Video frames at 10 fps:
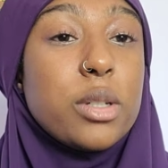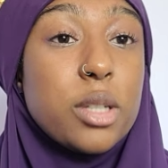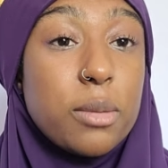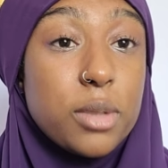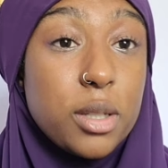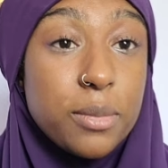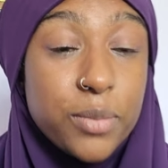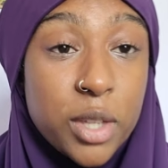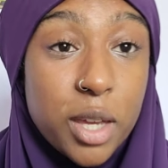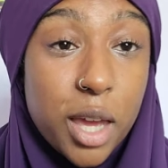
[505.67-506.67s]
accepting,
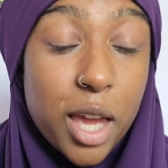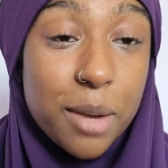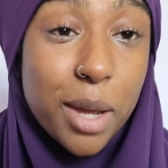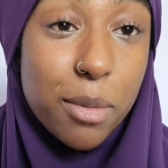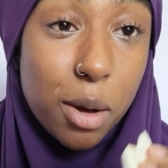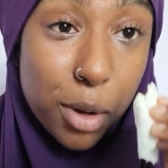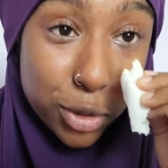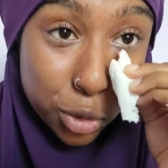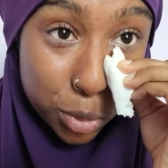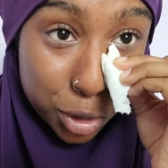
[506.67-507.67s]
and my mom
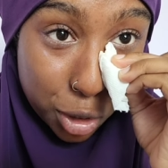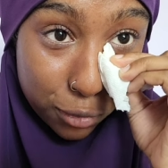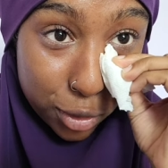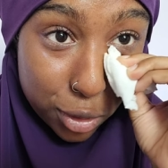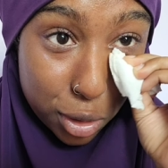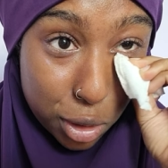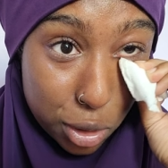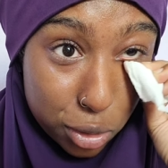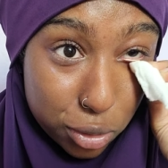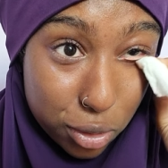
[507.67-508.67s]
also was covered,
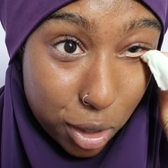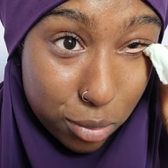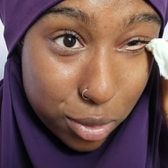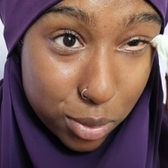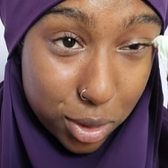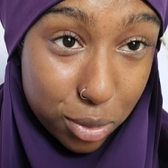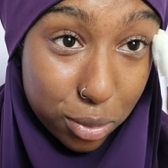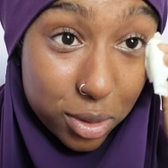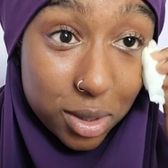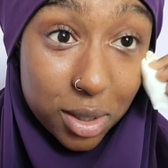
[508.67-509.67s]
so that was really
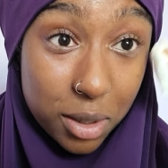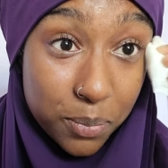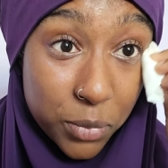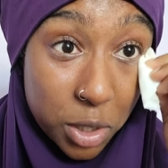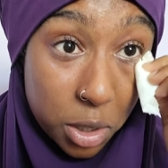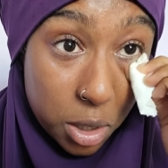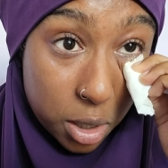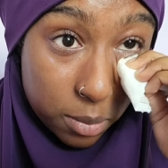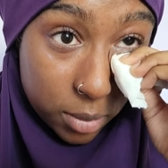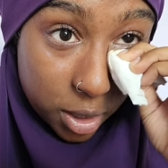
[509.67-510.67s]
cool to see.
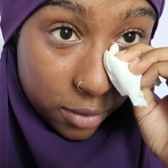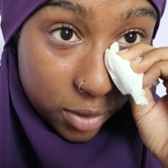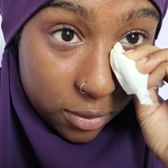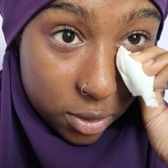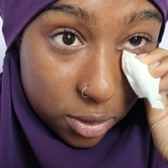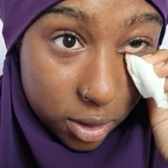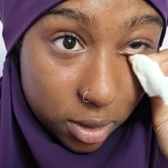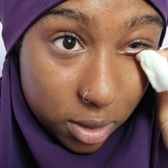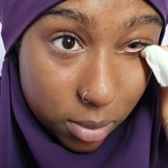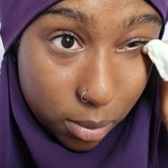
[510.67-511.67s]
I've never, like,
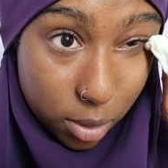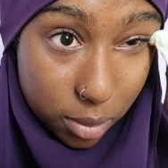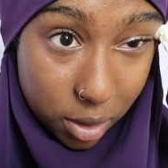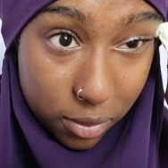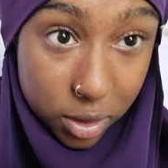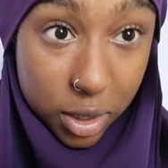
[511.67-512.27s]
seen my mom covered